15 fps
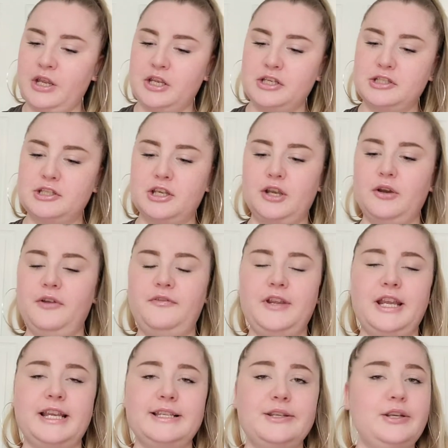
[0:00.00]
So if you
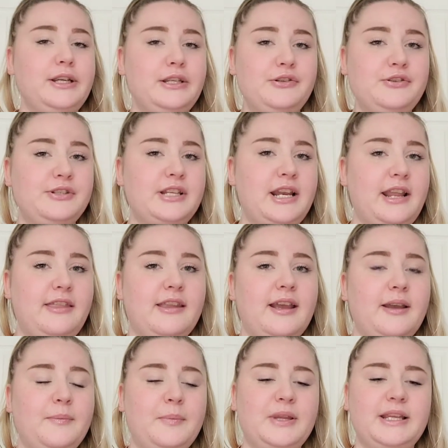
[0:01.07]
guys are interested in
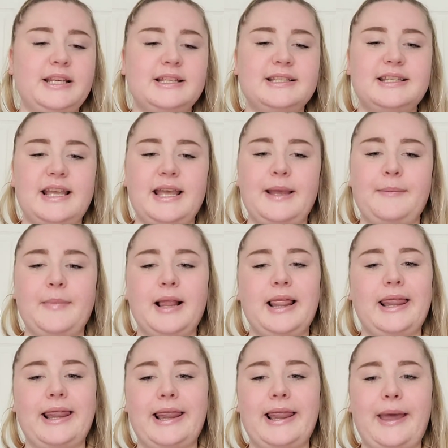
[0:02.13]
that, please
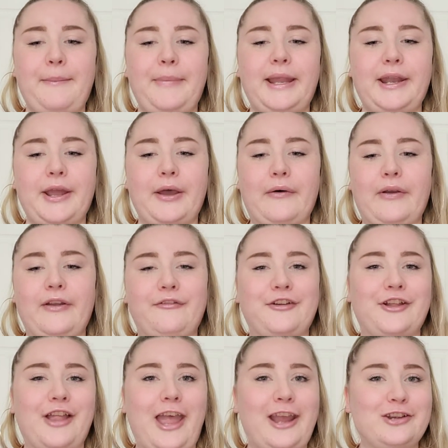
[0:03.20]
let me know if
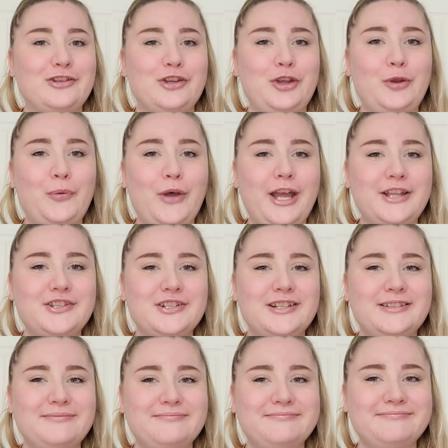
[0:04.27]
you'll actually watch it.
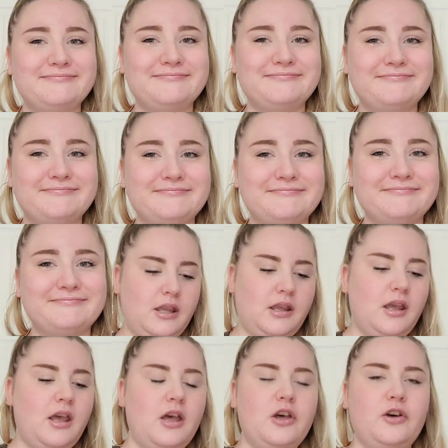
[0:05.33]

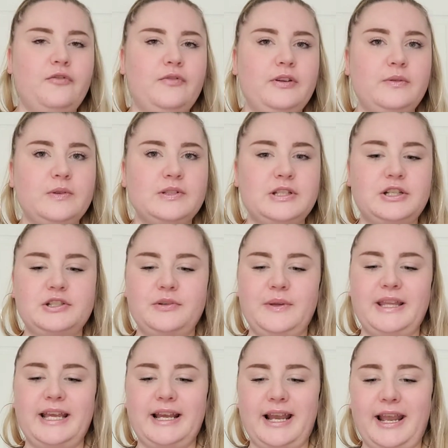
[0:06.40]
Hopefully we'll start doing
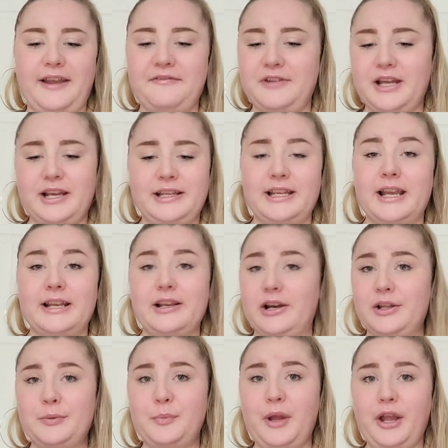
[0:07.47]
that. I have not yet
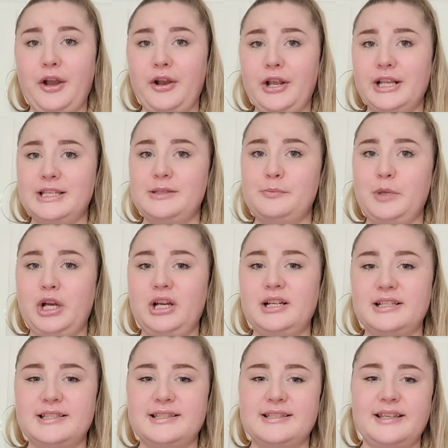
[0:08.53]
gotten my August
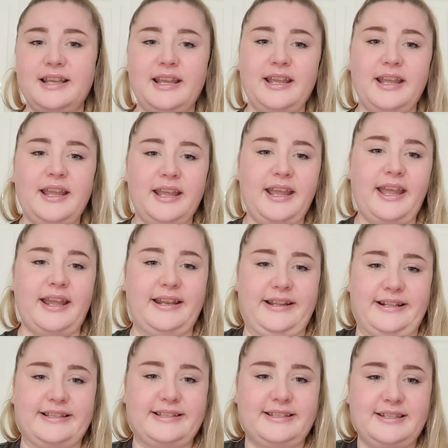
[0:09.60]
box, and
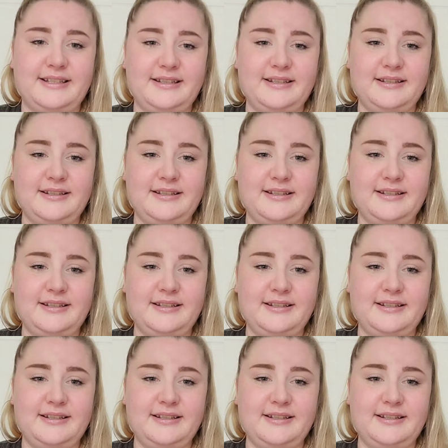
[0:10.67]
it's